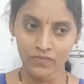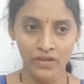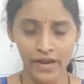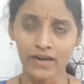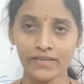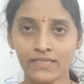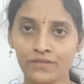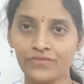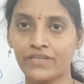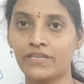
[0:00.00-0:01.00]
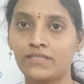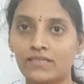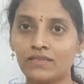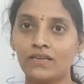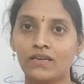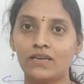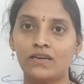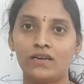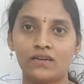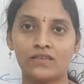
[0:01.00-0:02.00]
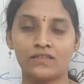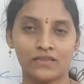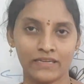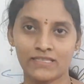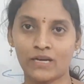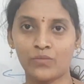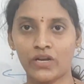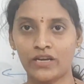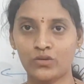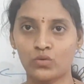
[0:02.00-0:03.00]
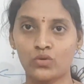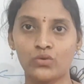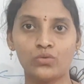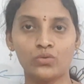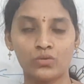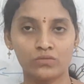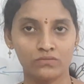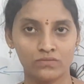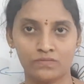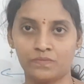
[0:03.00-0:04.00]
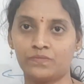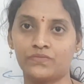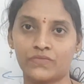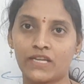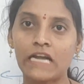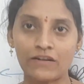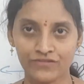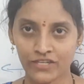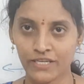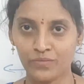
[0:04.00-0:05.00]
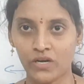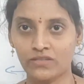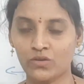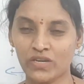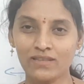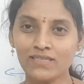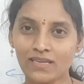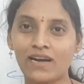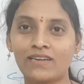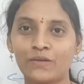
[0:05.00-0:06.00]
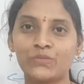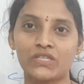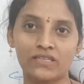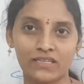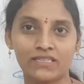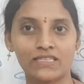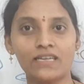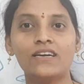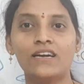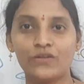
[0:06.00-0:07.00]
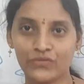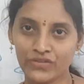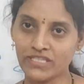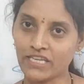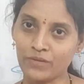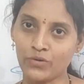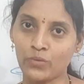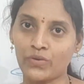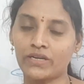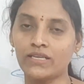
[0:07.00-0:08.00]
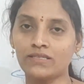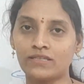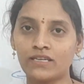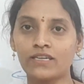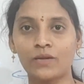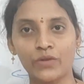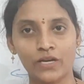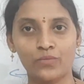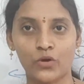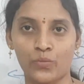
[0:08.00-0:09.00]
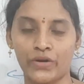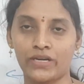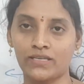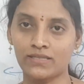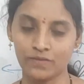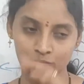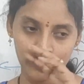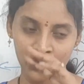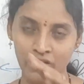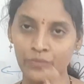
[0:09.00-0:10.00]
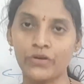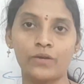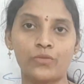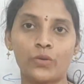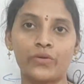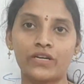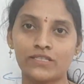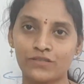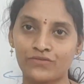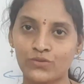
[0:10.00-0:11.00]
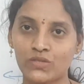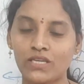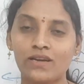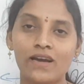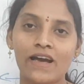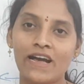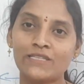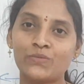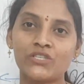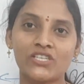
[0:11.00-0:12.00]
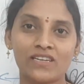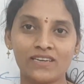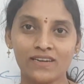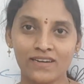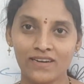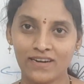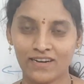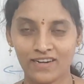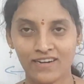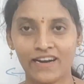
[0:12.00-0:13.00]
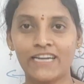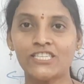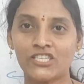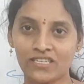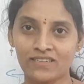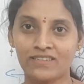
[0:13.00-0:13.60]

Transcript: disinfectants. Example I told you, naphthalene balls. Okay, these are all comes under as a physical properties. Then chemical properties. Chemical properties, if you see, especially substitution